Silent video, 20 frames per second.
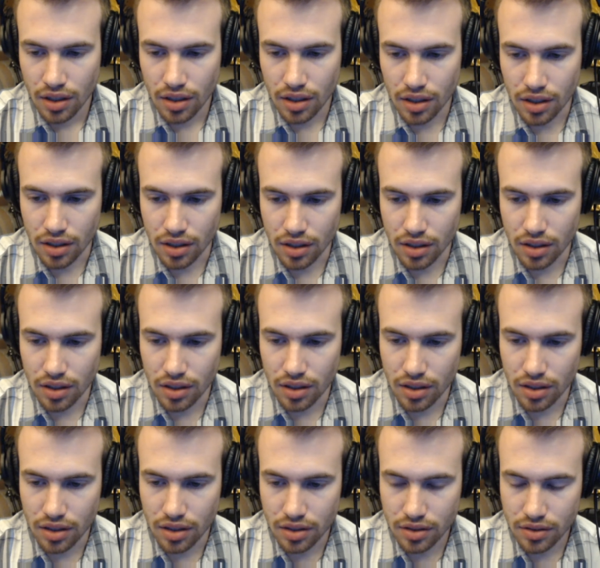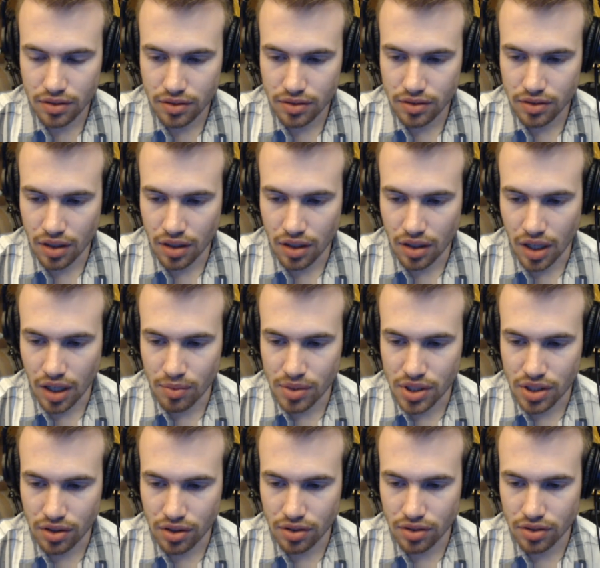I'm
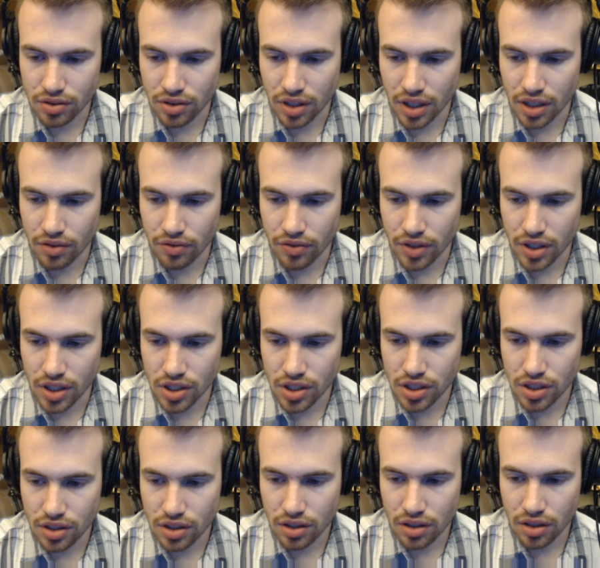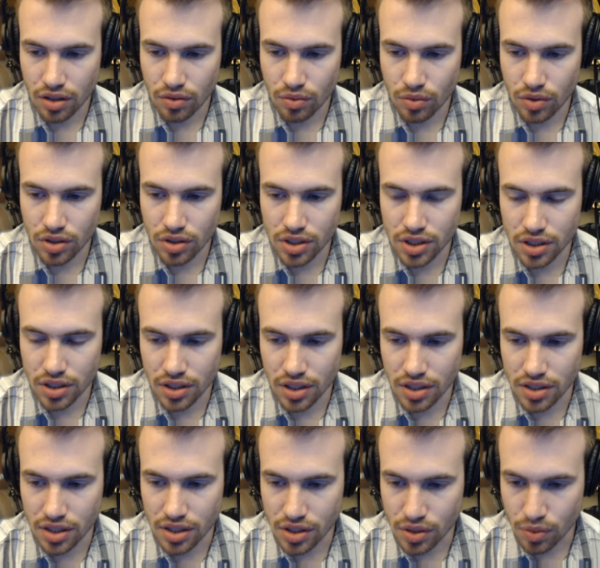still trying to finish Clone Wars.
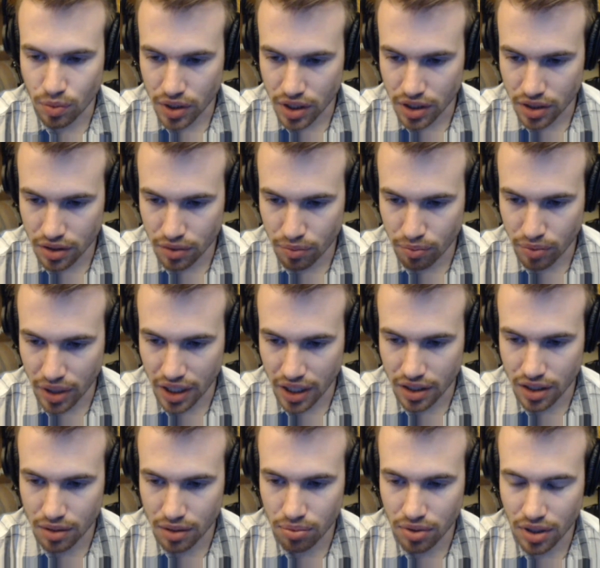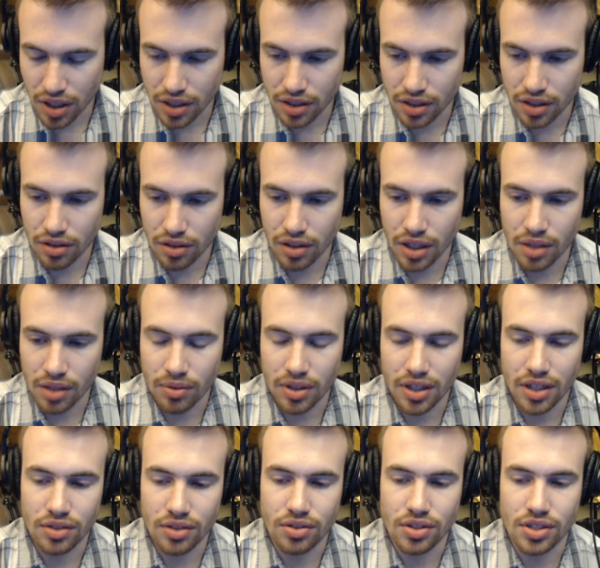Does this weird banking plot go anywhere
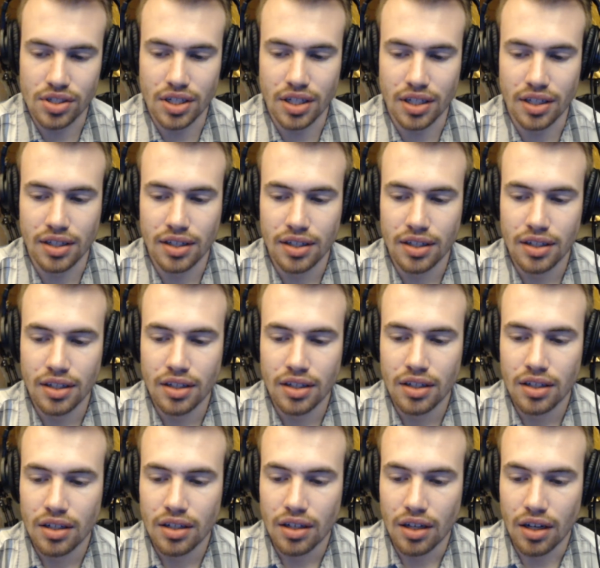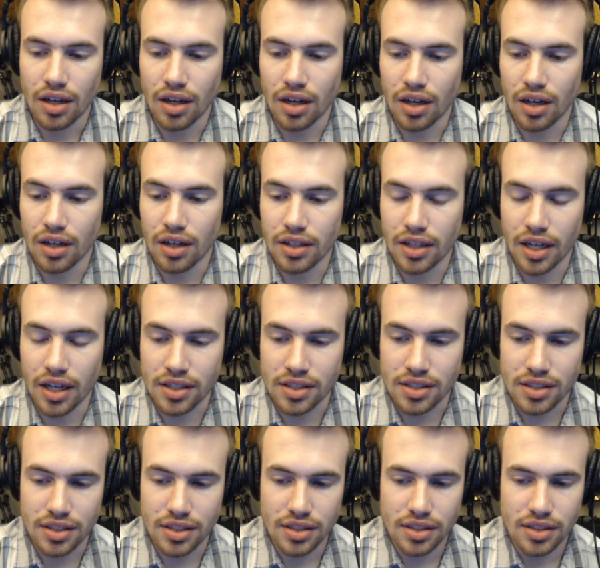interesting?
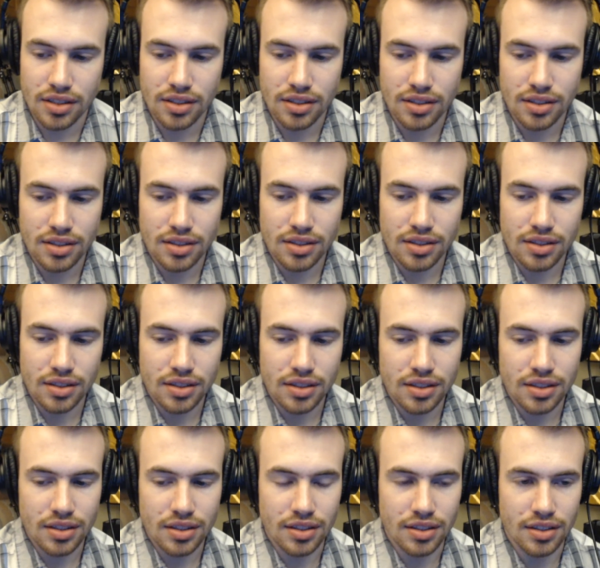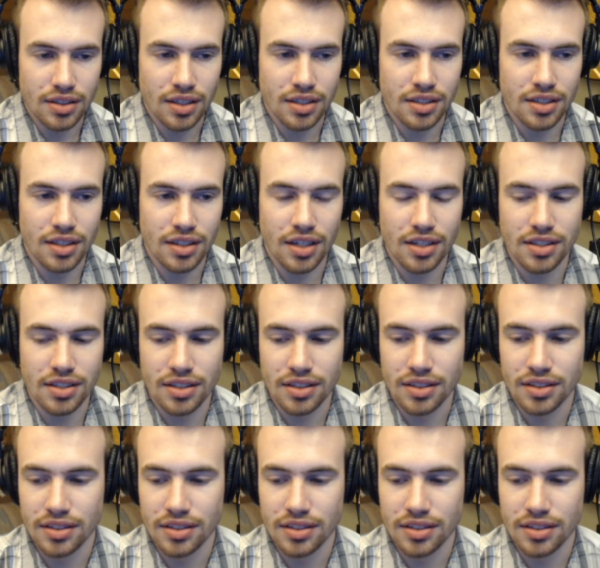Yes. Yes, it does.